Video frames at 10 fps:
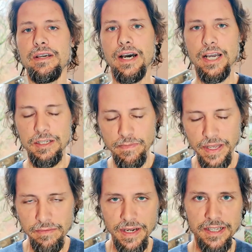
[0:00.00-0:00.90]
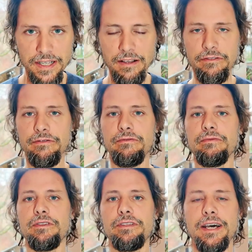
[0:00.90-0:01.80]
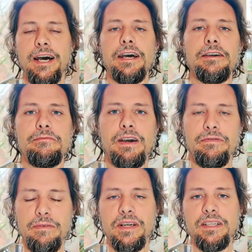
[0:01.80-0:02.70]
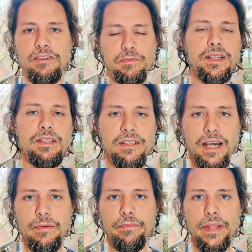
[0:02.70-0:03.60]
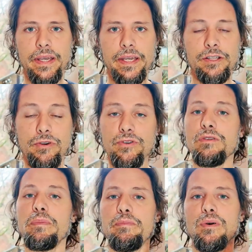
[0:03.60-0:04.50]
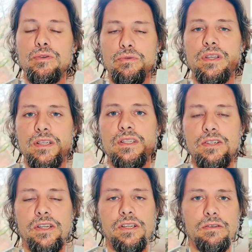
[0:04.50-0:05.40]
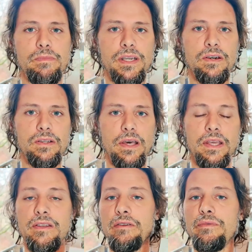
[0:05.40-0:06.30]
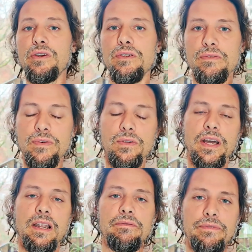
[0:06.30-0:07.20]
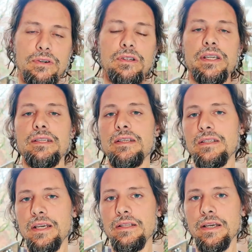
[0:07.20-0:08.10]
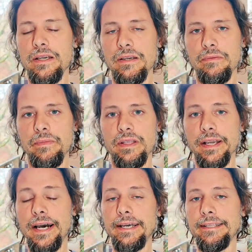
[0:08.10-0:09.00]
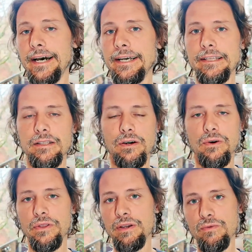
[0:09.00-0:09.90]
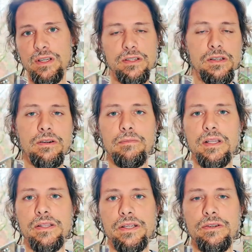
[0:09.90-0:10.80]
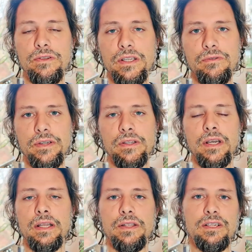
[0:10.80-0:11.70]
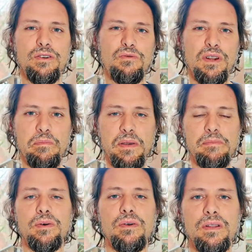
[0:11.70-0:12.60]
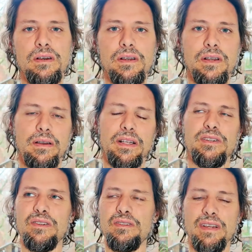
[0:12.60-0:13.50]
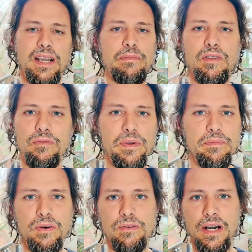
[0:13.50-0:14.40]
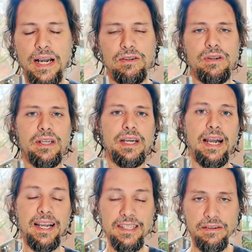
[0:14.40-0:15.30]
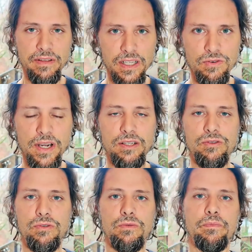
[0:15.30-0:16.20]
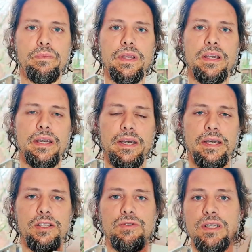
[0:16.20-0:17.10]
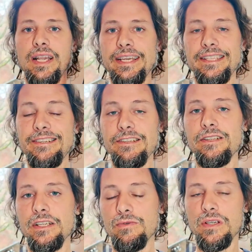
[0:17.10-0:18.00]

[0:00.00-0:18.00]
I find myself spending time introducing people to these teachings because I think they're very useful. And unfortunately, as I said, the guy died and the whole thing was completely discontinued. There's not really people, it's just a couple of people actually actively trying to translate these teachings,